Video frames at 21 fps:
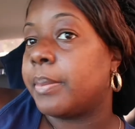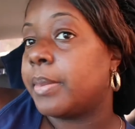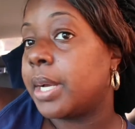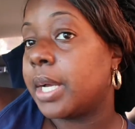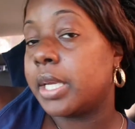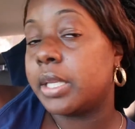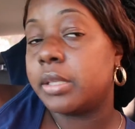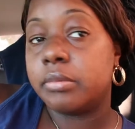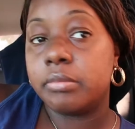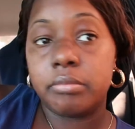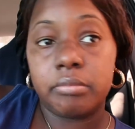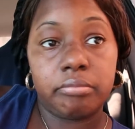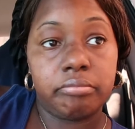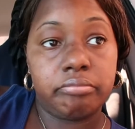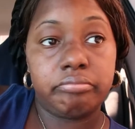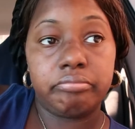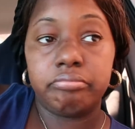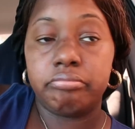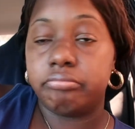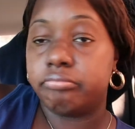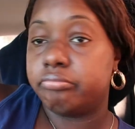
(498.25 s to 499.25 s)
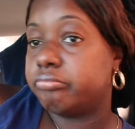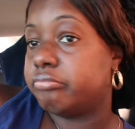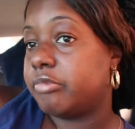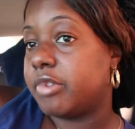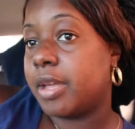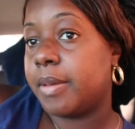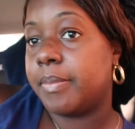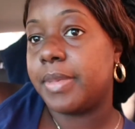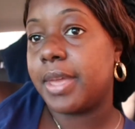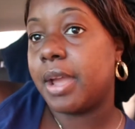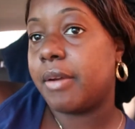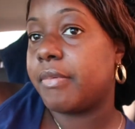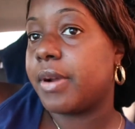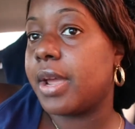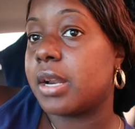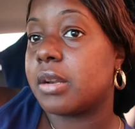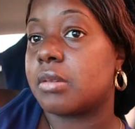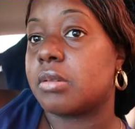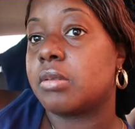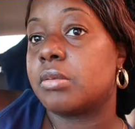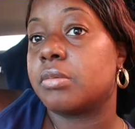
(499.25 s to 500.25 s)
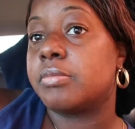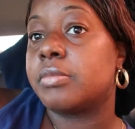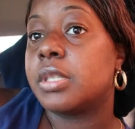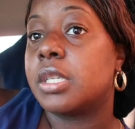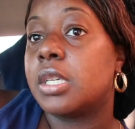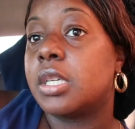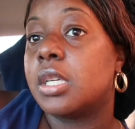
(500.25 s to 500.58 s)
mind. I'm that radical.